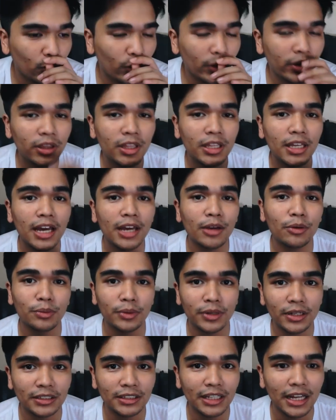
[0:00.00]
one thing I
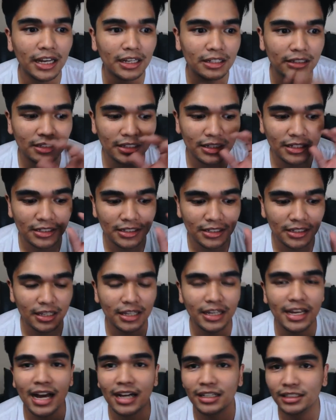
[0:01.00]
realized is the
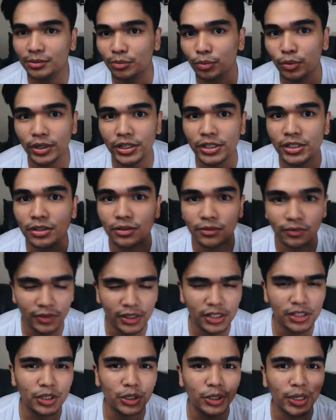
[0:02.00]
calibration
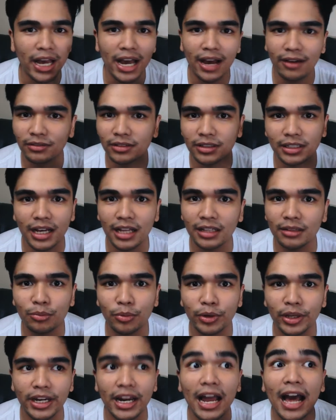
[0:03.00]
feature. You have to
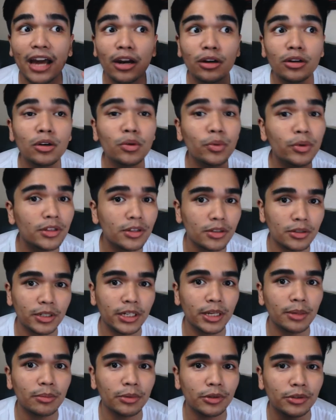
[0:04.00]
calibrate it. I don't know with other
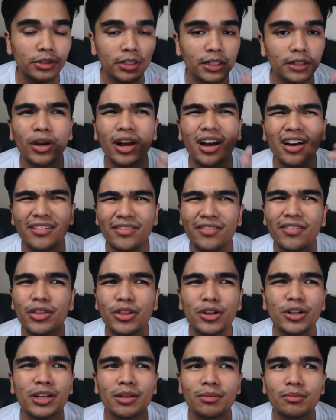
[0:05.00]
gimbals, or if
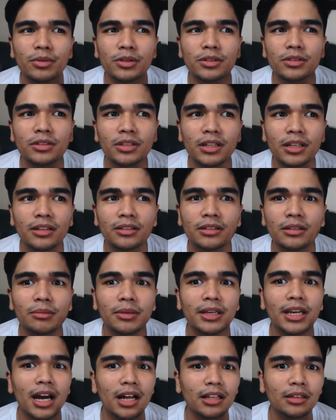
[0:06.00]
other gimbals needed to
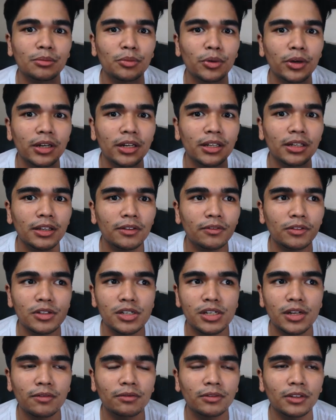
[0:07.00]
be calibrated if you
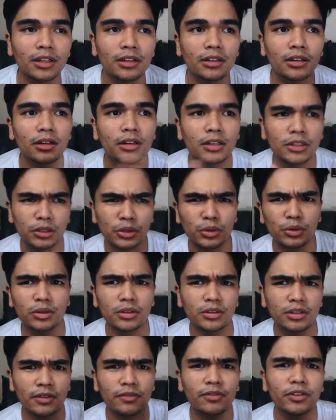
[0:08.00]
shifted to
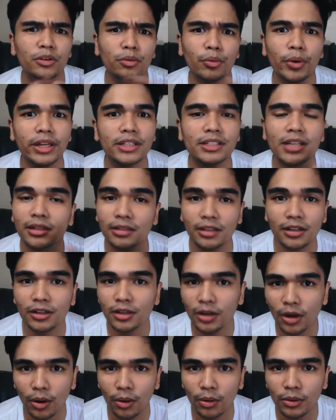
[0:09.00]
different weights. I didn't
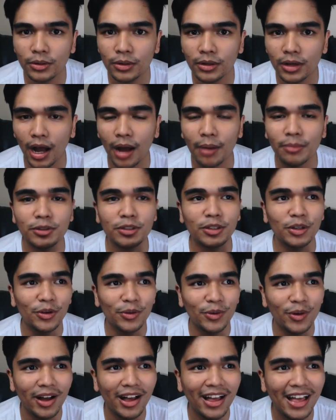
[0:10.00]
know. I'm
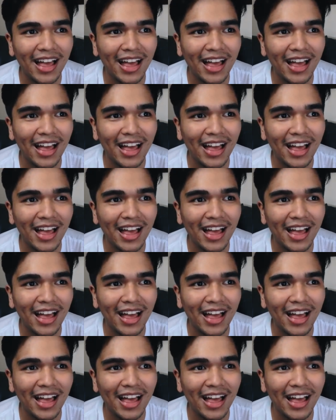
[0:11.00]
still,